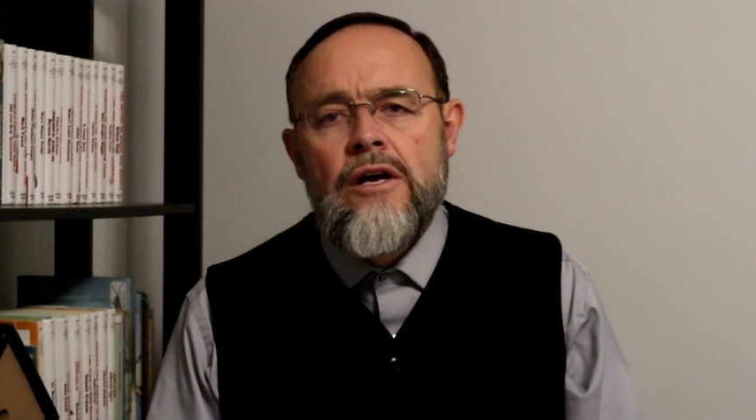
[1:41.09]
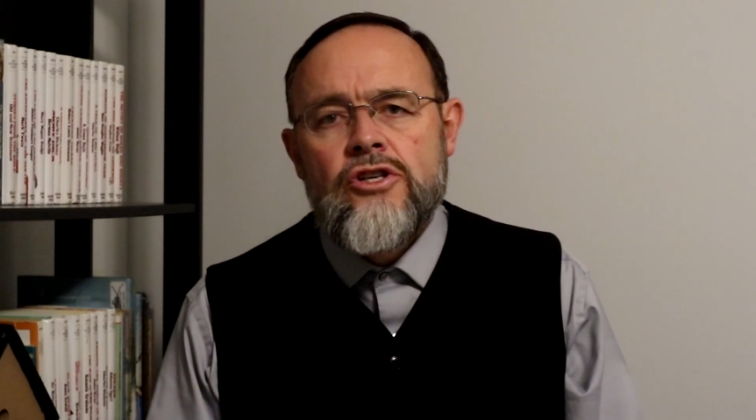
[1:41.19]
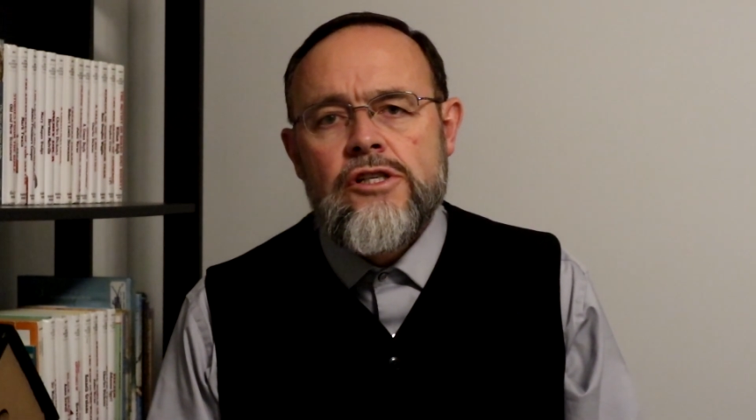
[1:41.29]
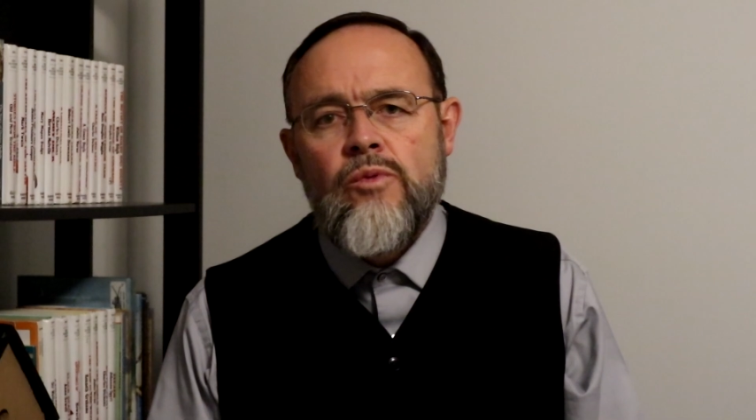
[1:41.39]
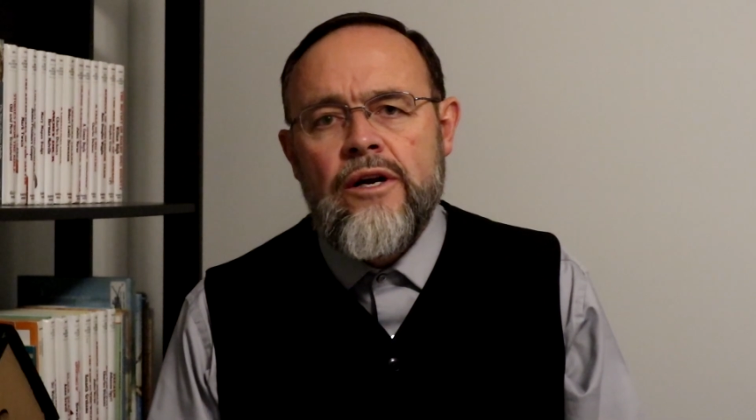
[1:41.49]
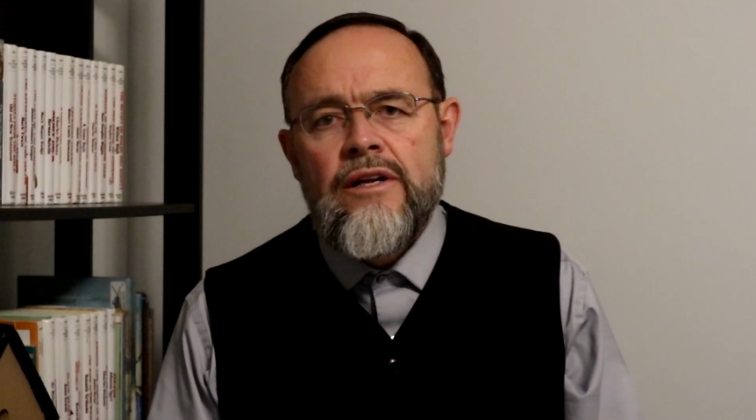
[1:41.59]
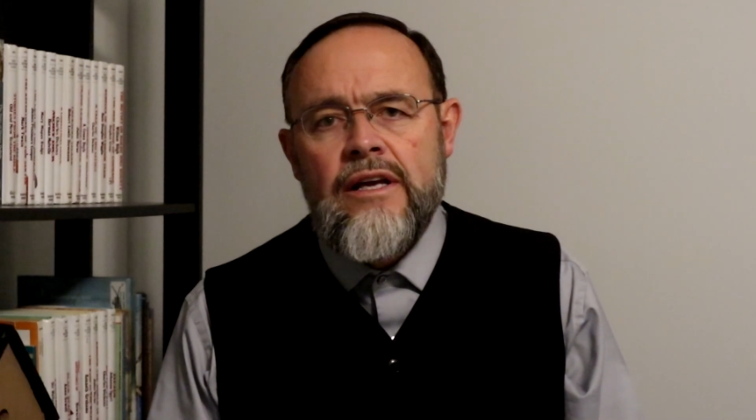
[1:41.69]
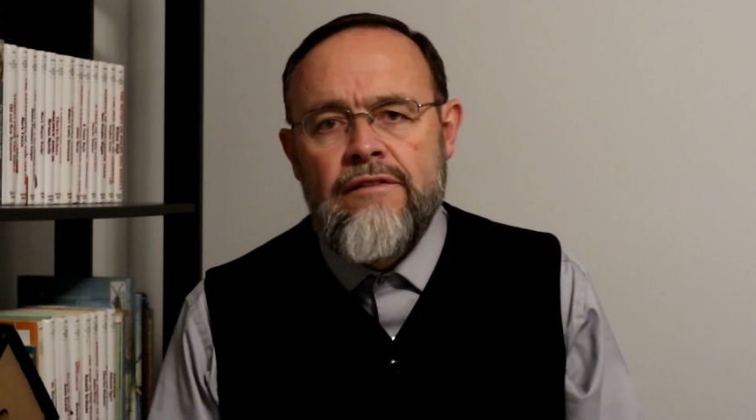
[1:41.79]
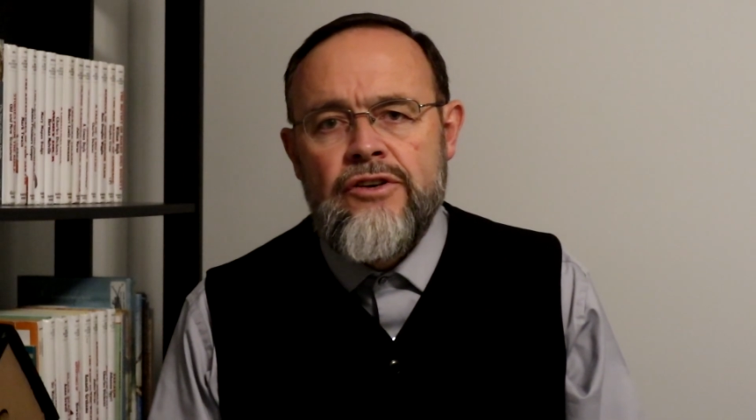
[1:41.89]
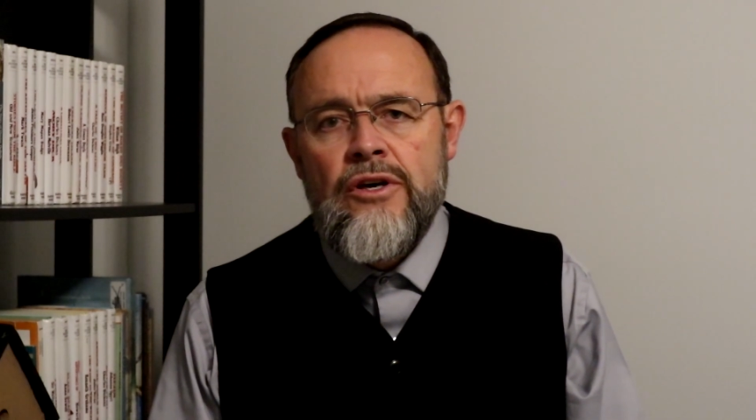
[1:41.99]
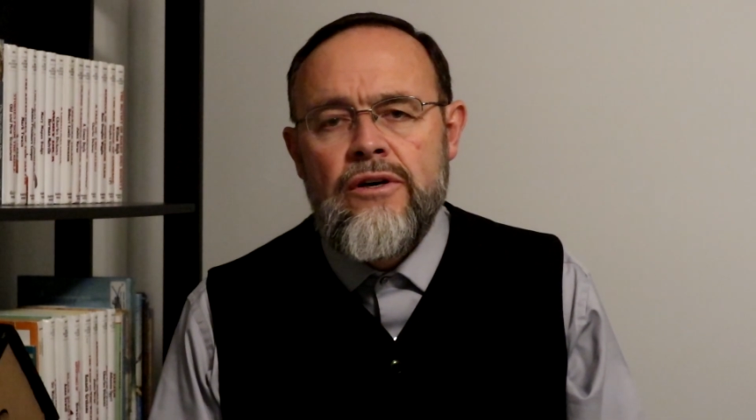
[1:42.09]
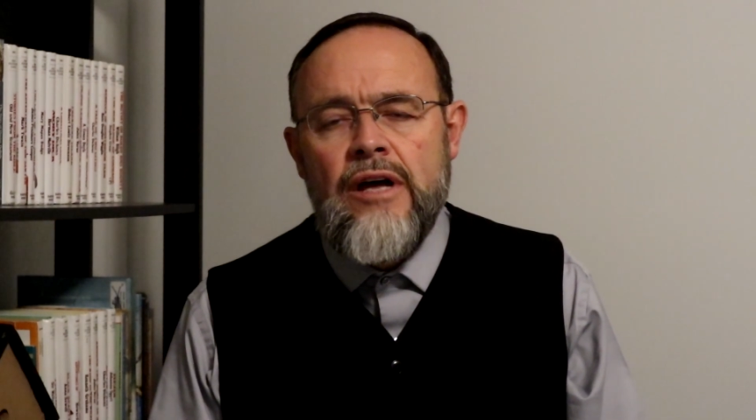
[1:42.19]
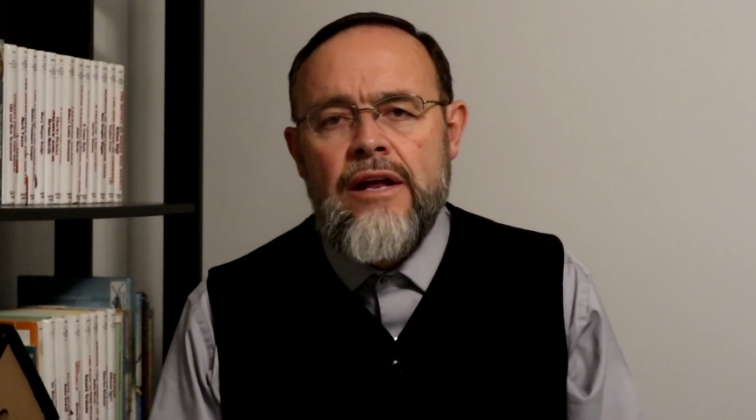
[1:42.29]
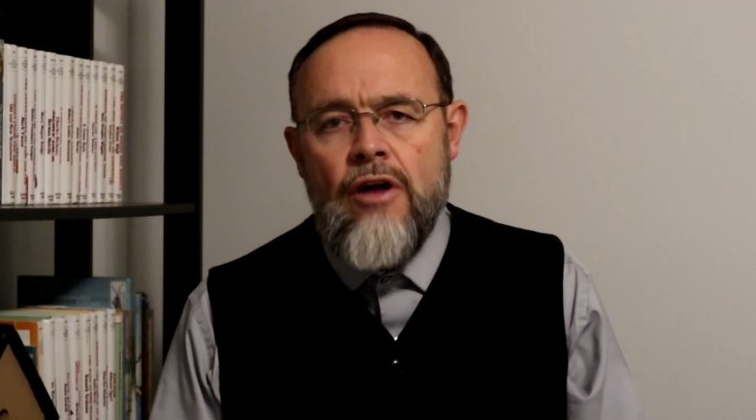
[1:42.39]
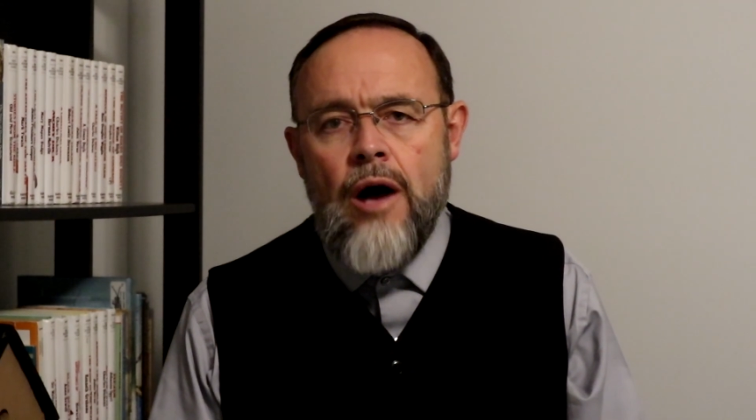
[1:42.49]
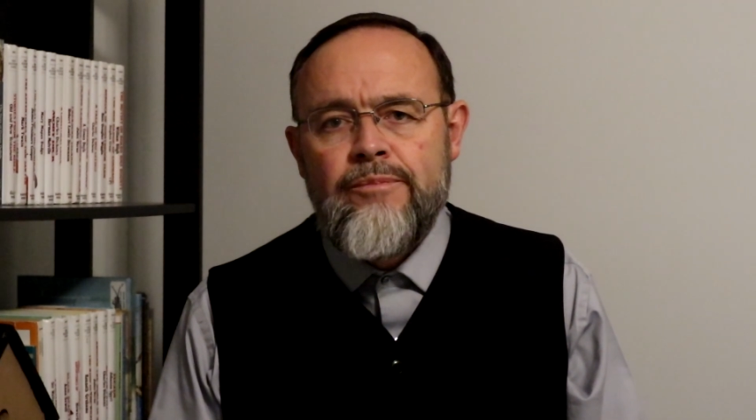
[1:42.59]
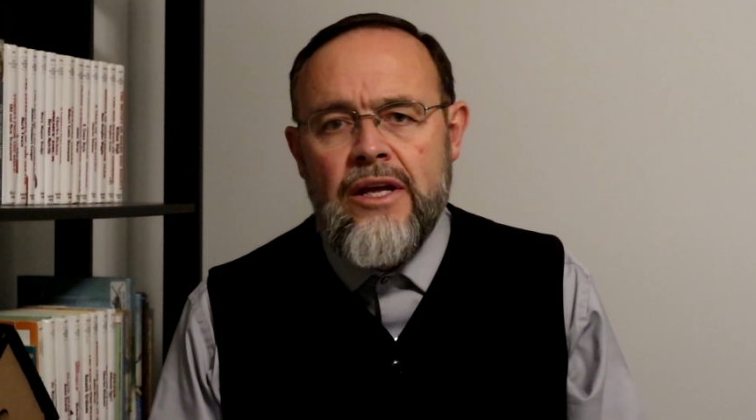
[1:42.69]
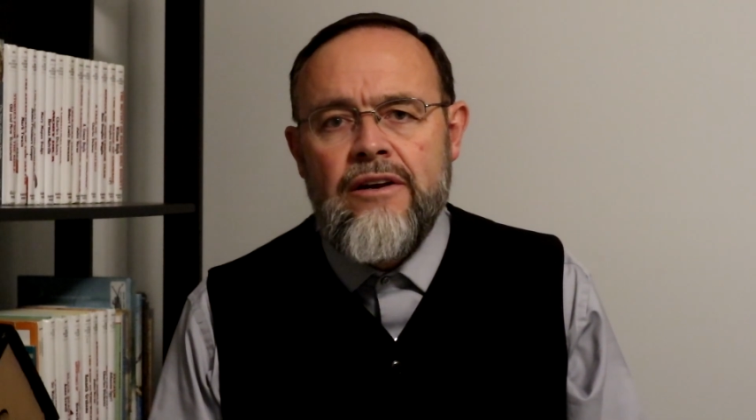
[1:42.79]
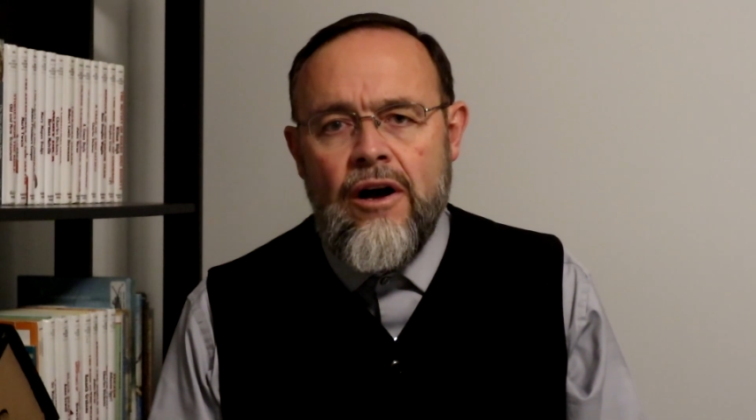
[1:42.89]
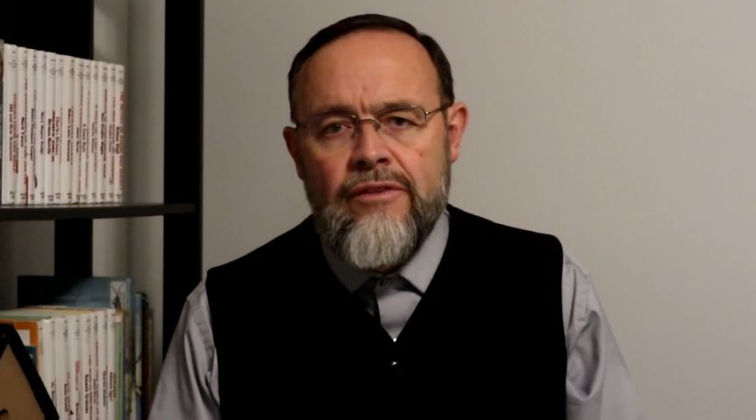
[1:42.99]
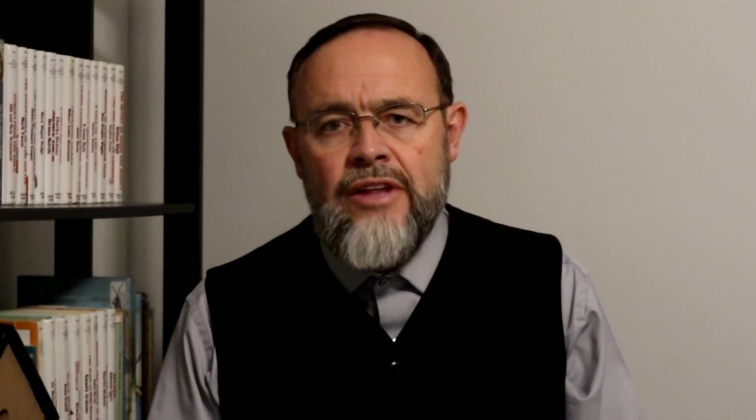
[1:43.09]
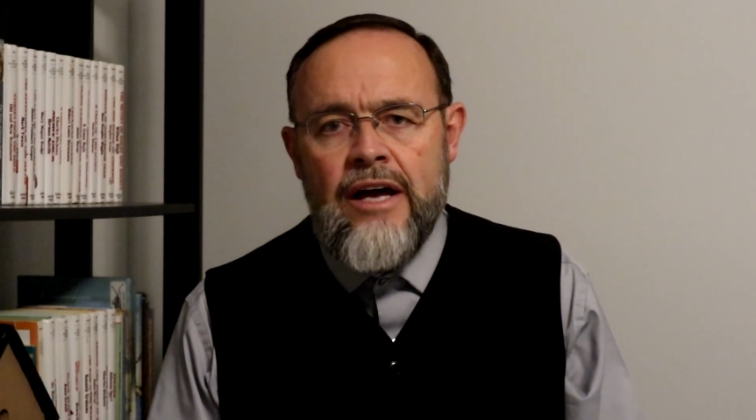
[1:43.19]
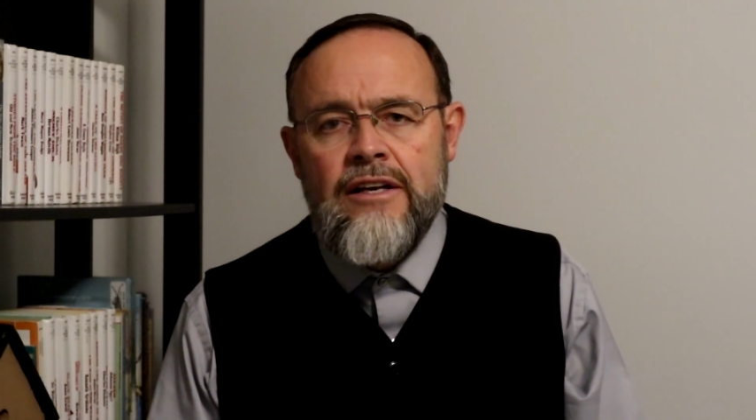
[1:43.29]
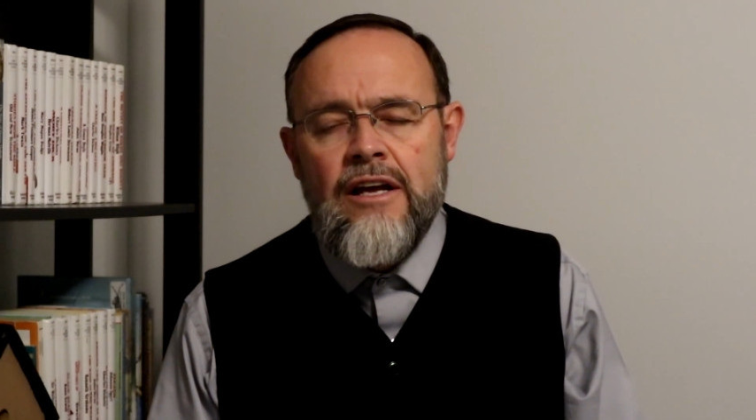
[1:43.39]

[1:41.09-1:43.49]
Just wanted to give you an update on that,